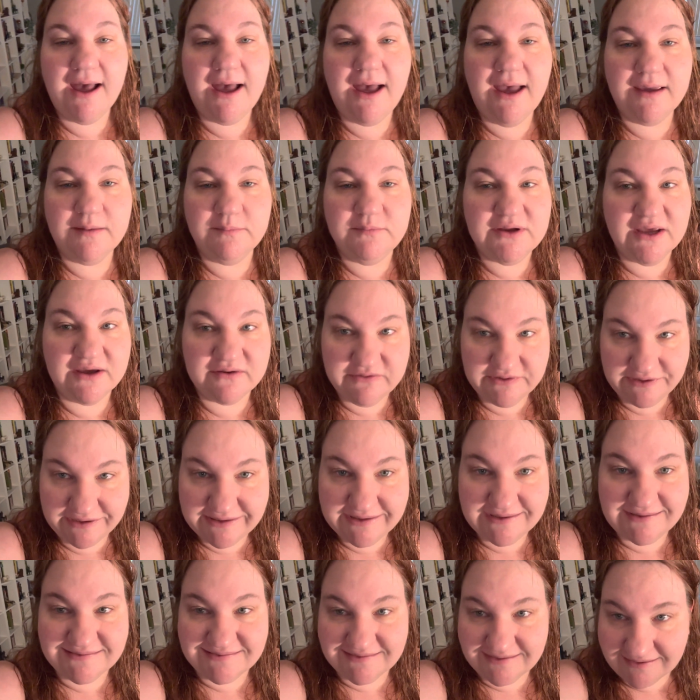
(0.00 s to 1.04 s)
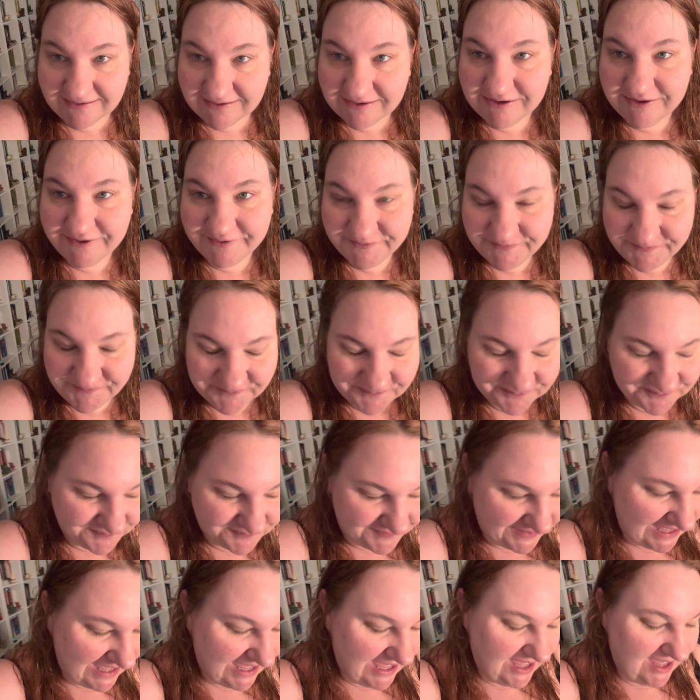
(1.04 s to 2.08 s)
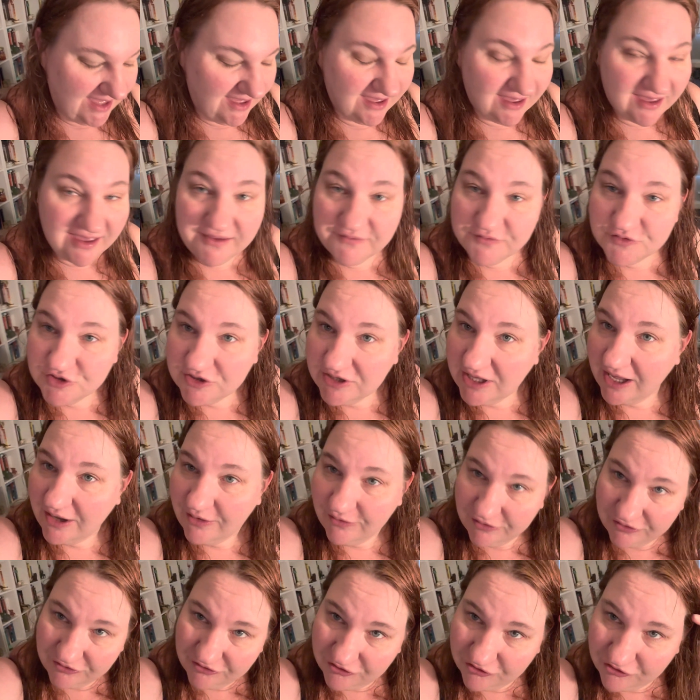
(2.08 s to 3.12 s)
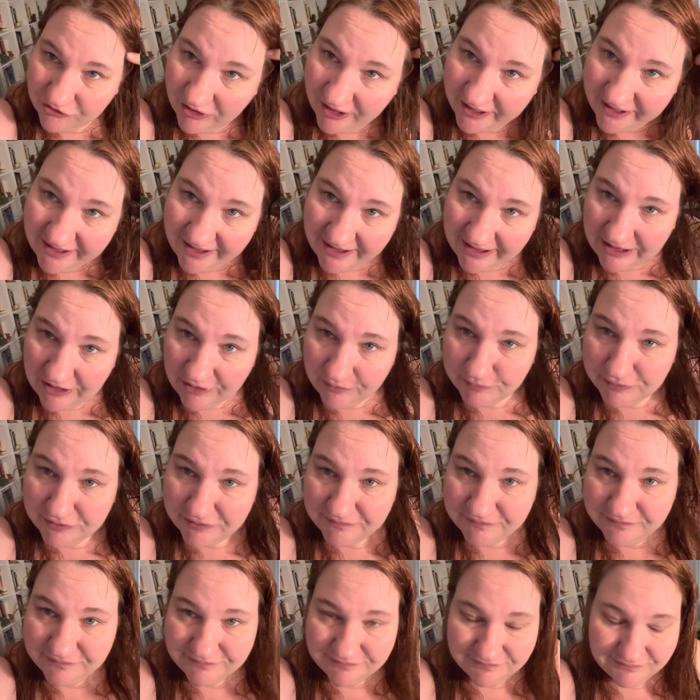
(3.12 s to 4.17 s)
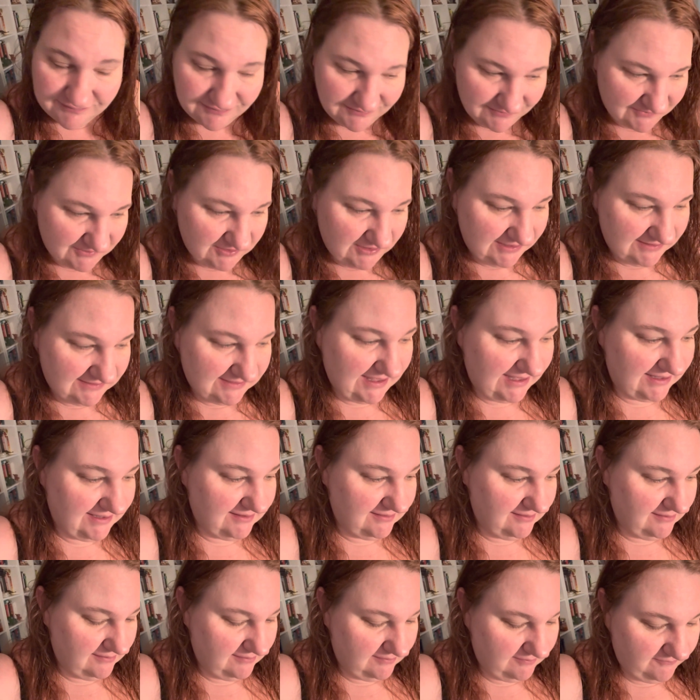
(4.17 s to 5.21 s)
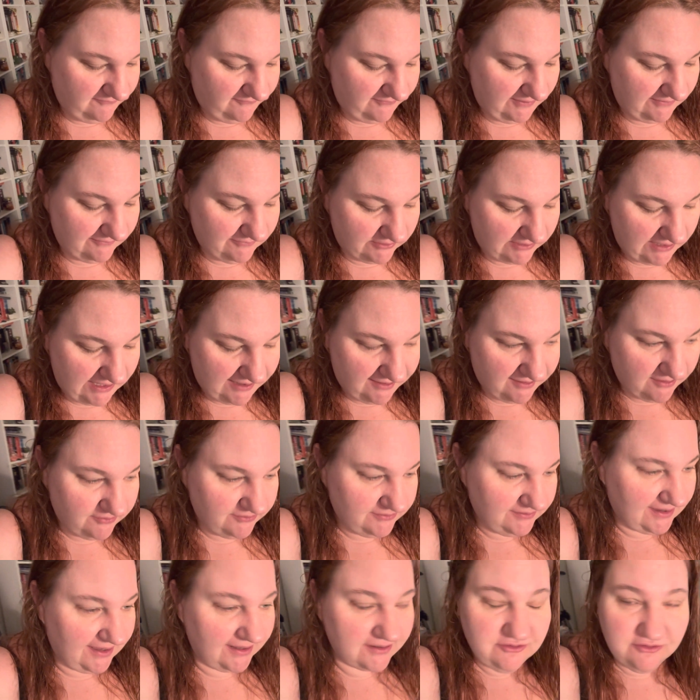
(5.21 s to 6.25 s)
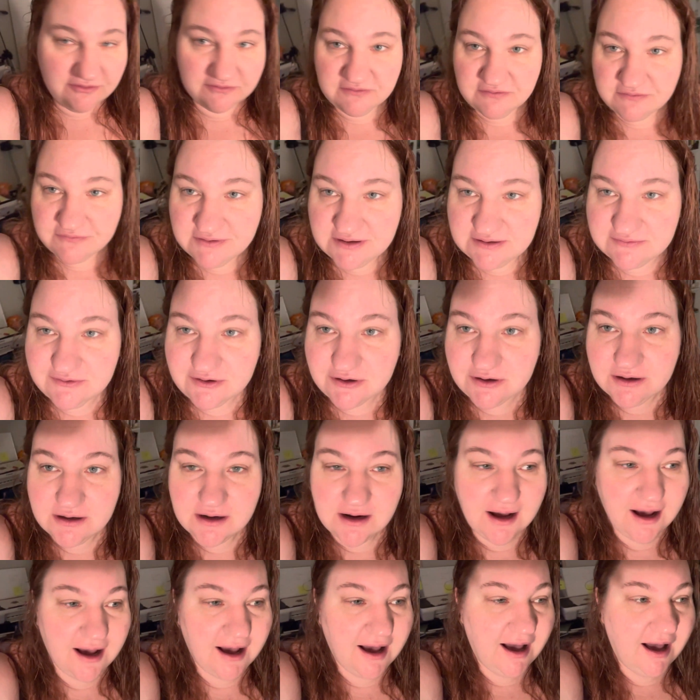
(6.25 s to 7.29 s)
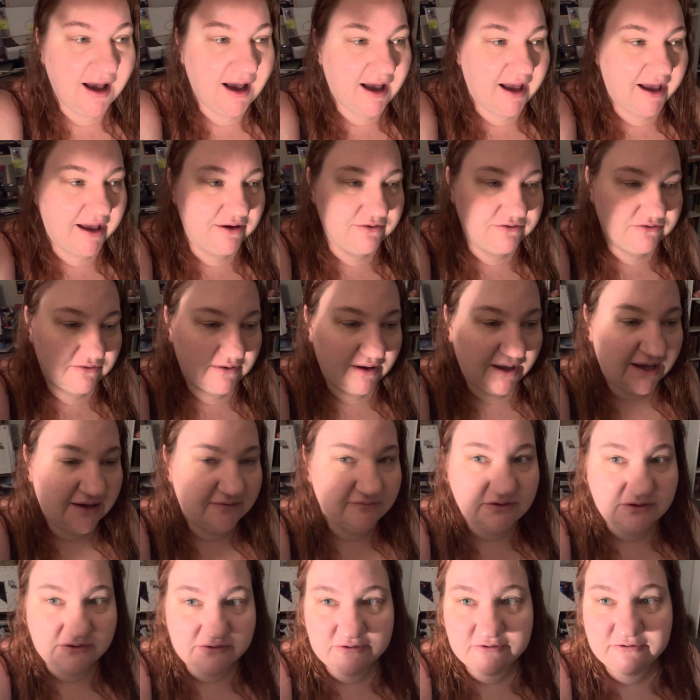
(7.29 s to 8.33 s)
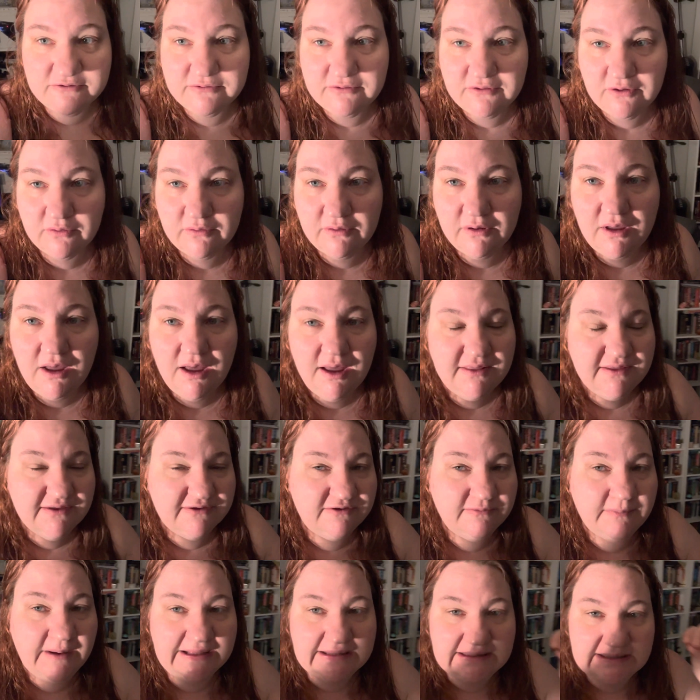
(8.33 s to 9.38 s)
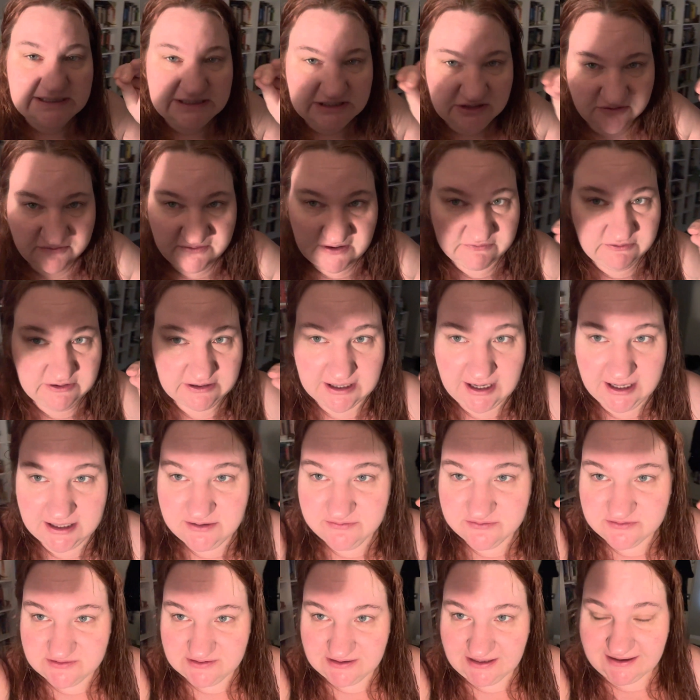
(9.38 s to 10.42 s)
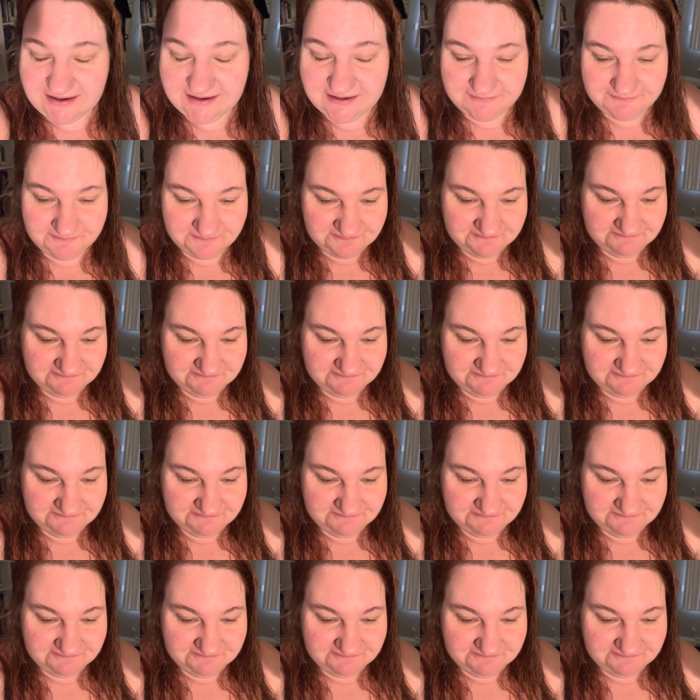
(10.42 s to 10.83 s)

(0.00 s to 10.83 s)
I am definitely sick. I have showered to try to help take that fever down. I do have a fever. I also have, this is the, this is my least favorite kind of sick.